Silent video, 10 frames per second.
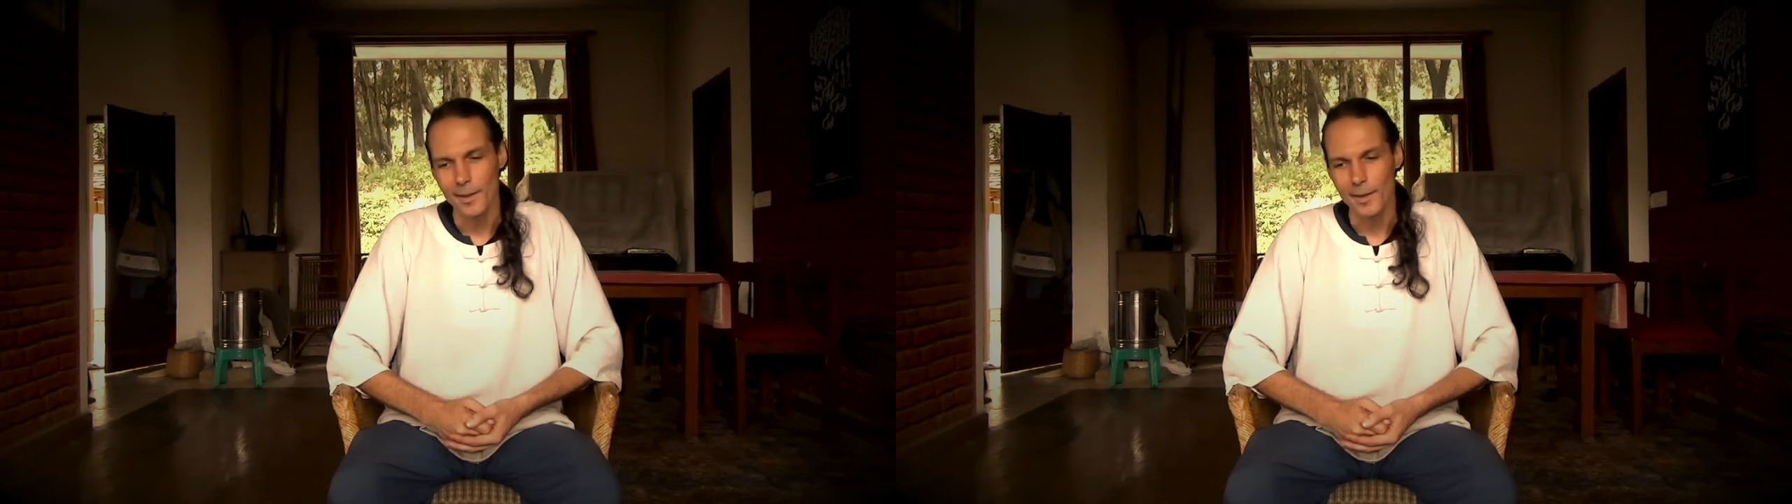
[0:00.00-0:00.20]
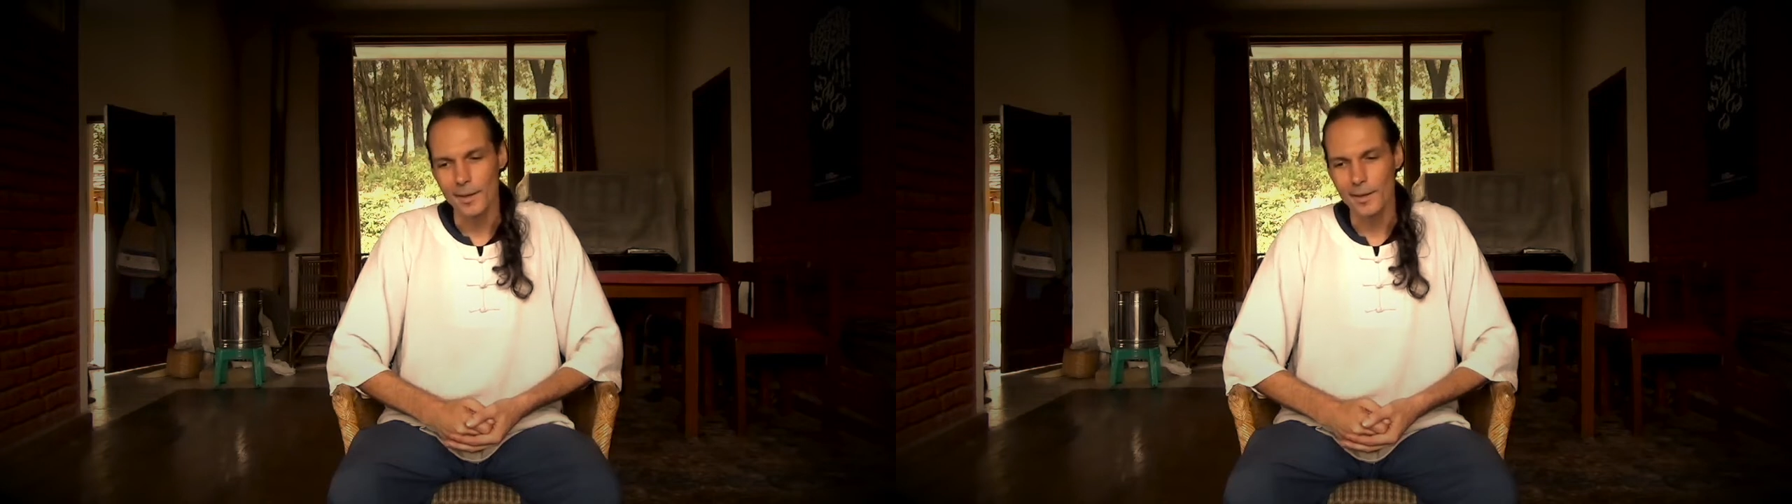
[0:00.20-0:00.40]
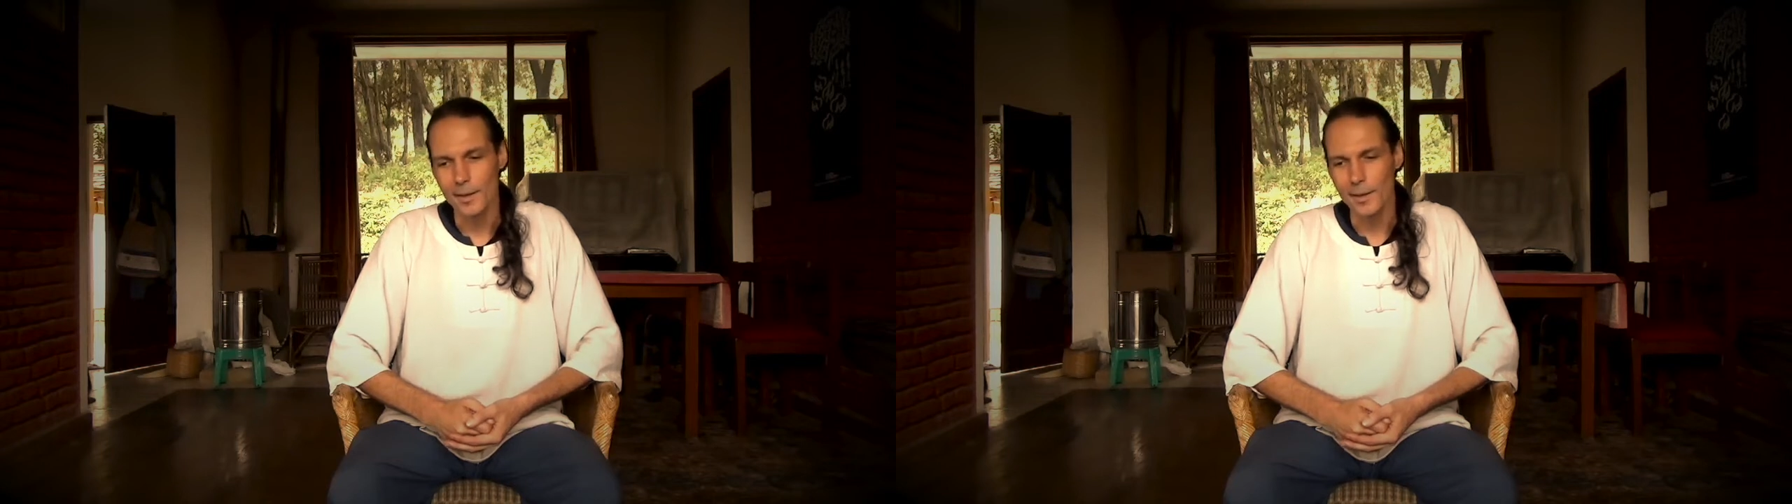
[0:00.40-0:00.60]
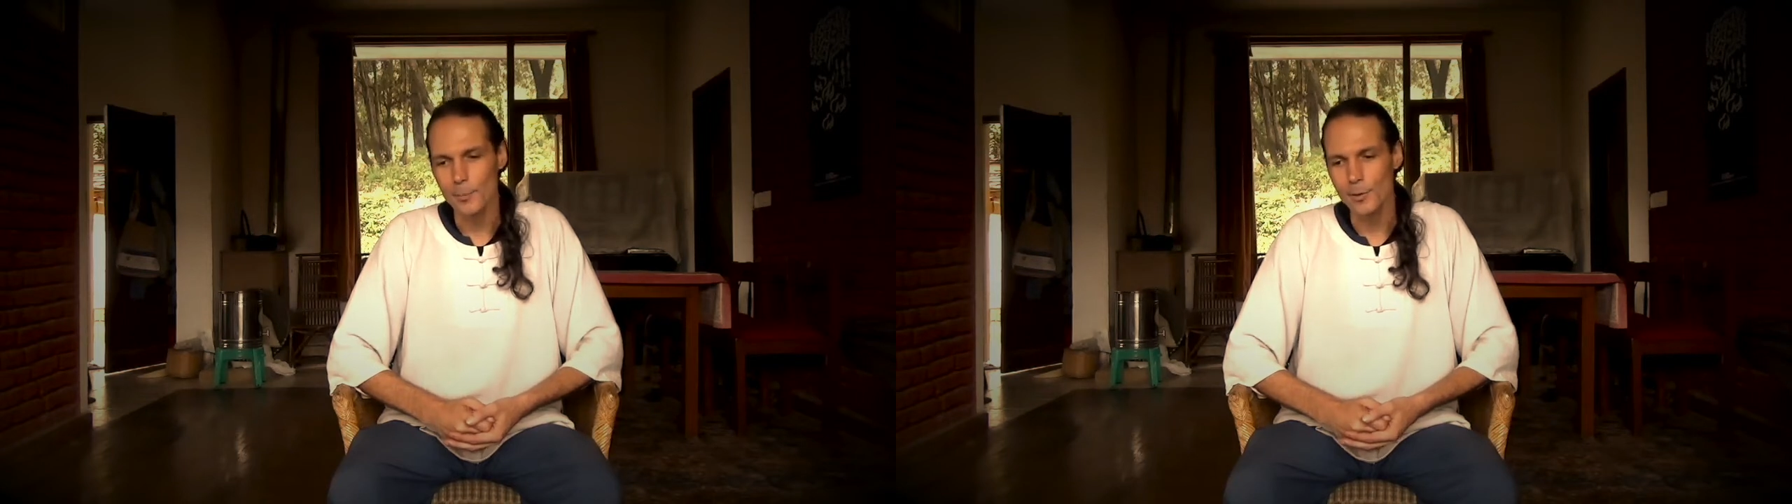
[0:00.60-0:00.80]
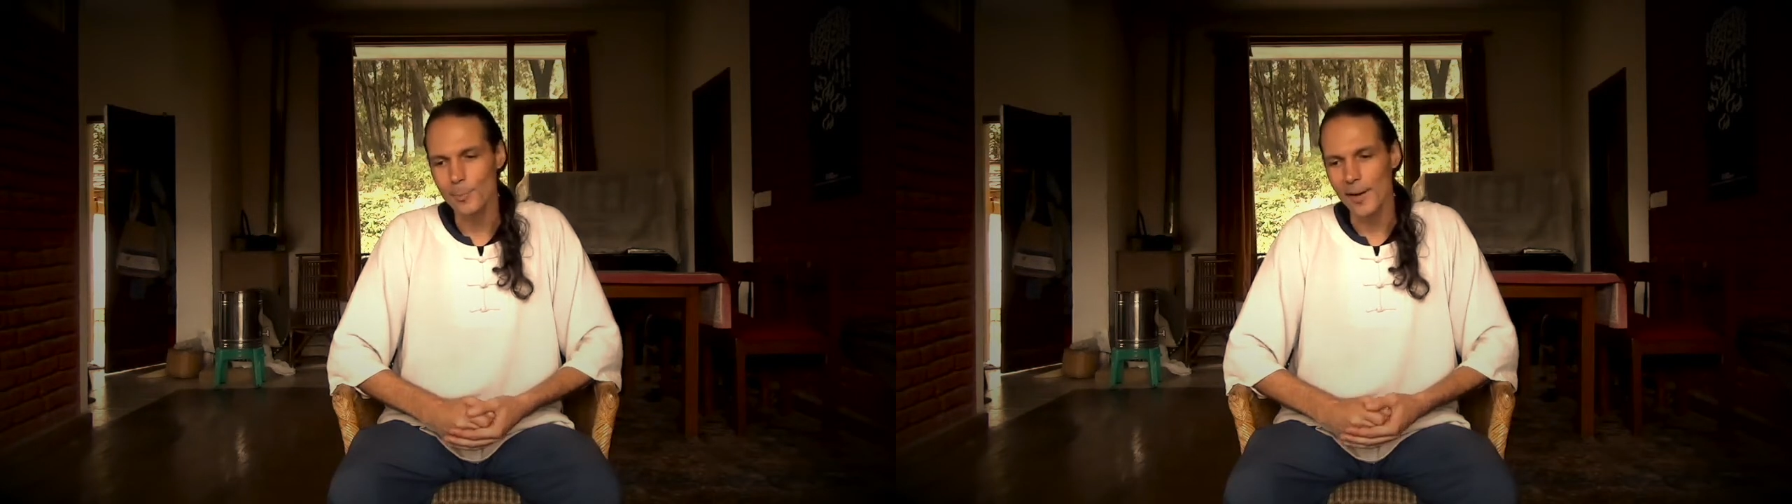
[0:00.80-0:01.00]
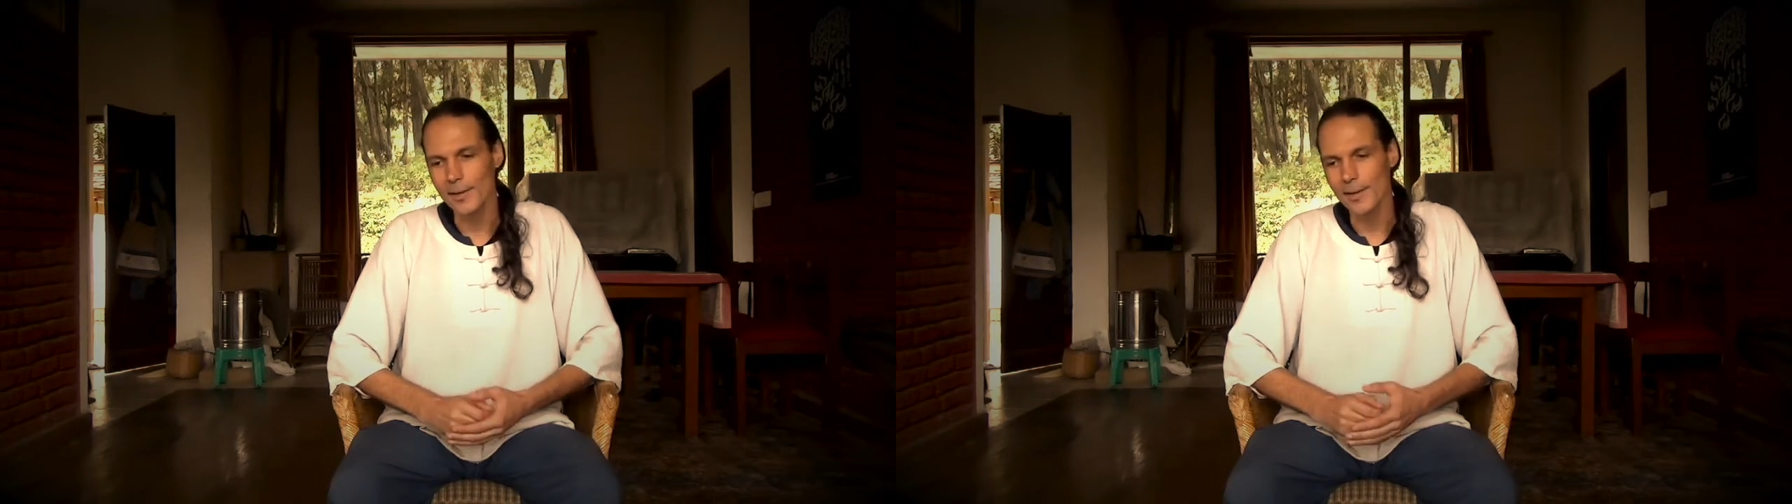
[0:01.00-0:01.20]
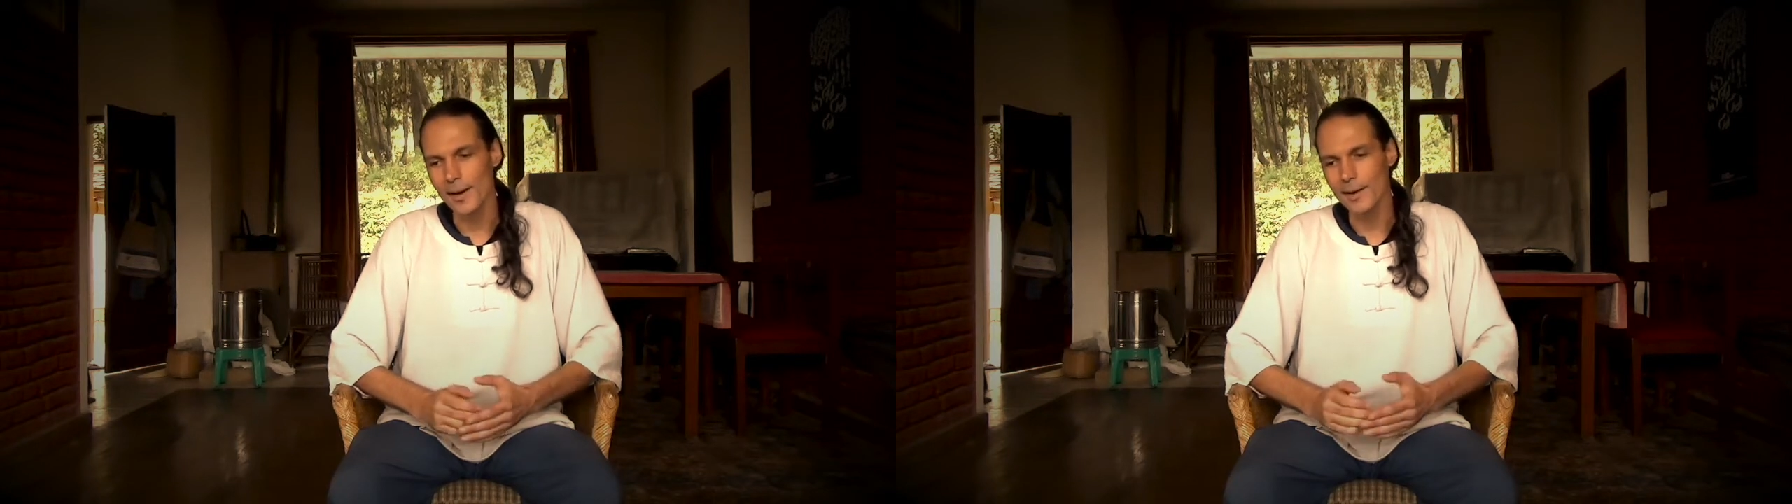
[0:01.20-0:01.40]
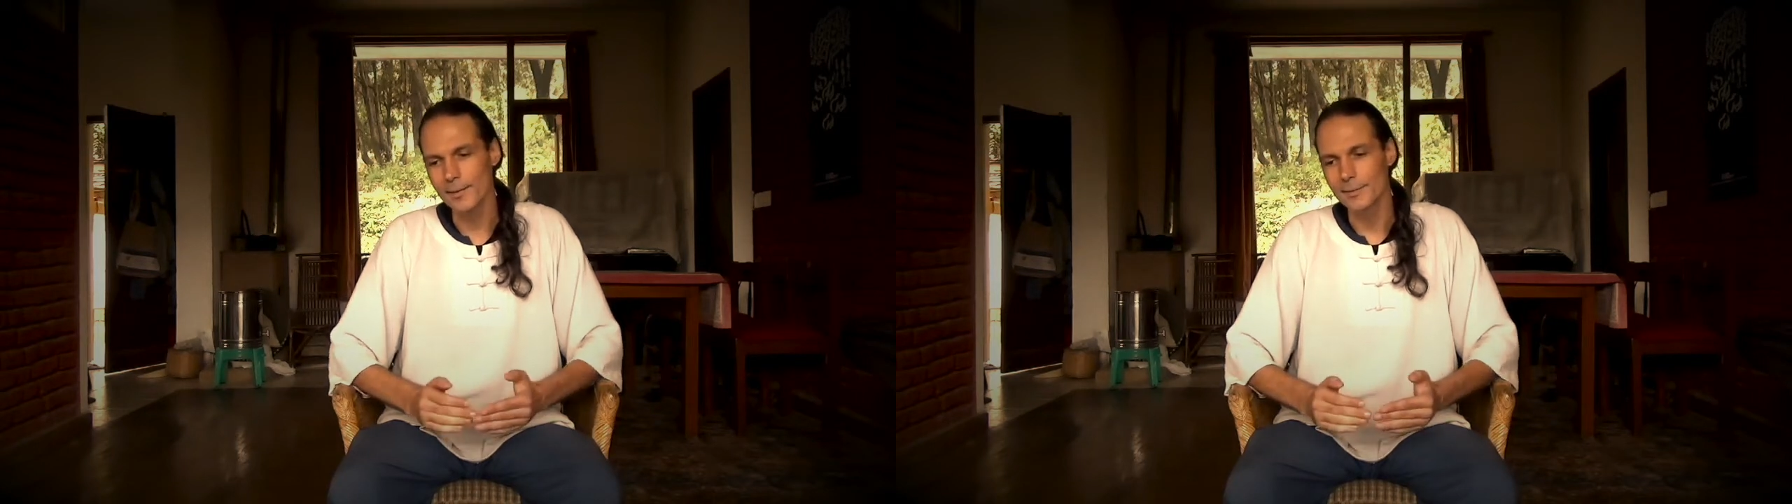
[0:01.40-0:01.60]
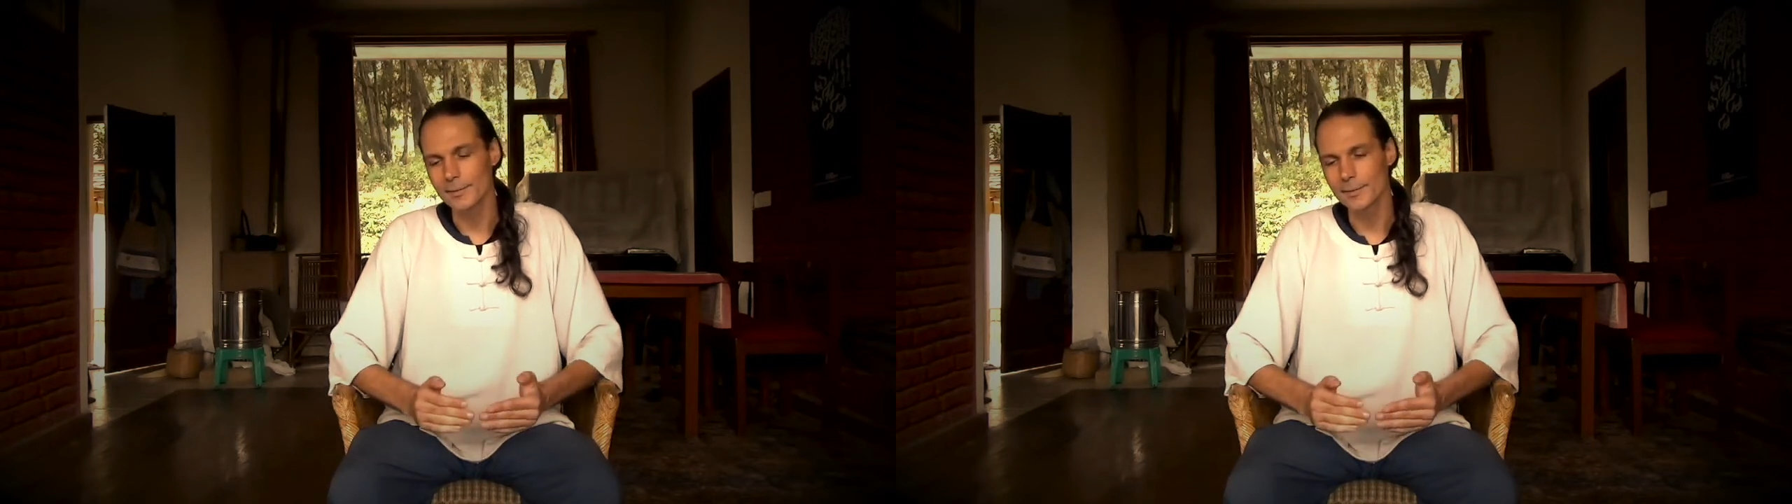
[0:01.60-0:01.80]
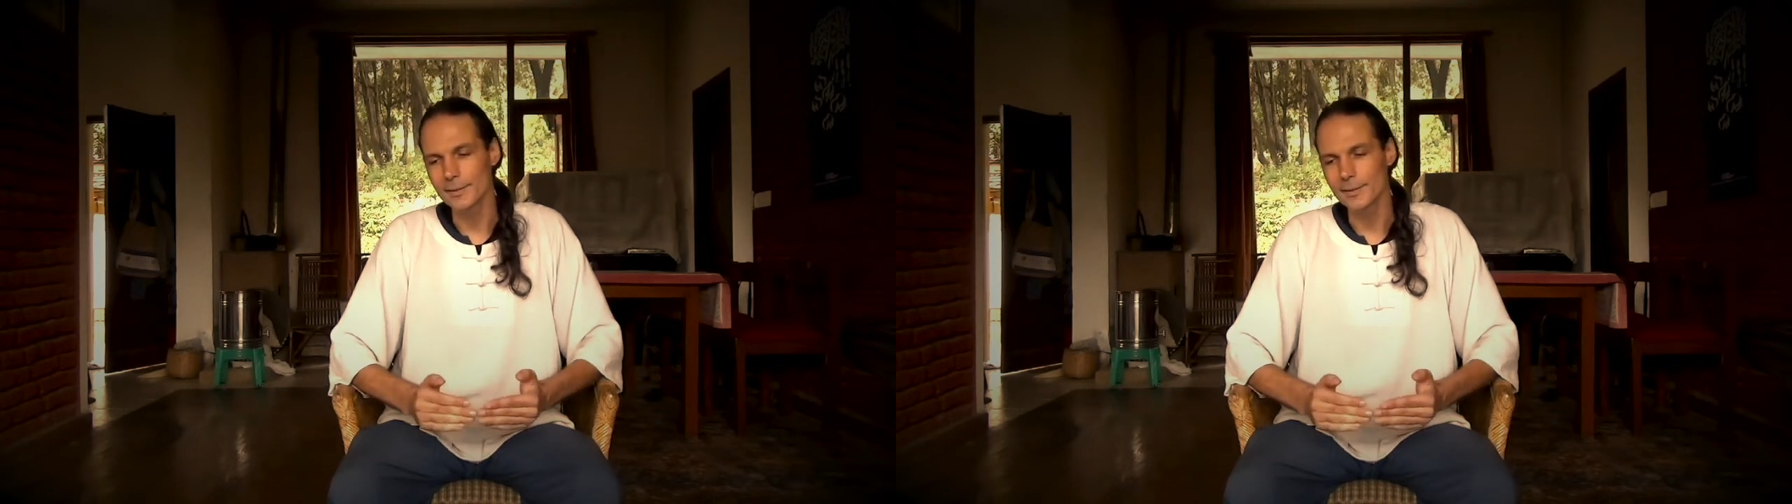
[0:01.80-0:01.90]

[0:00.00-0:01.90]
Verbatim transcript: Raimon Panikkar